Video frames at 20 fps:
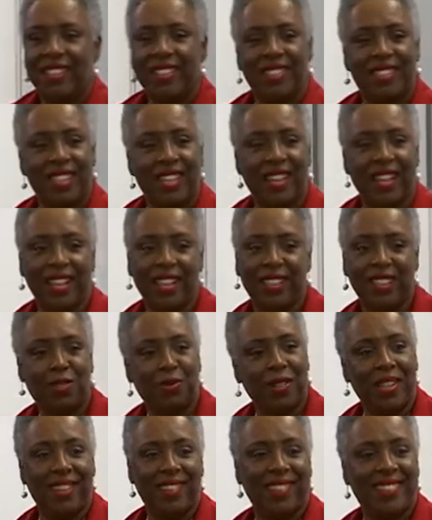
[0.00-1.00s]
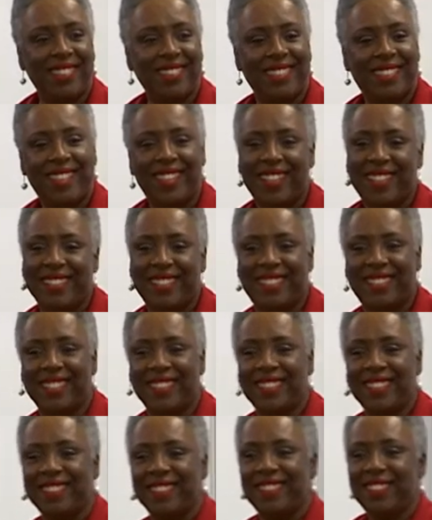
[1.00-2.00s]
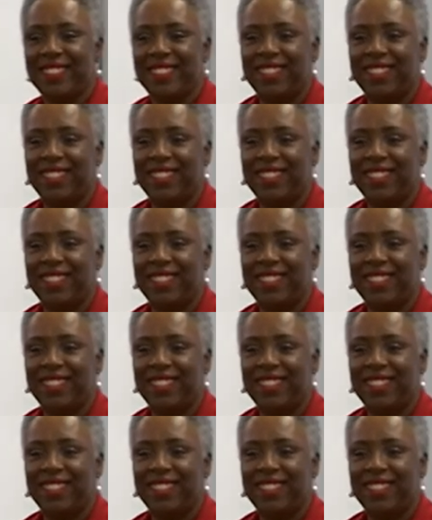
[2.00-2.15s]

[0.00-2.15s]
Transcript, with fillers: James Weldon Johnson.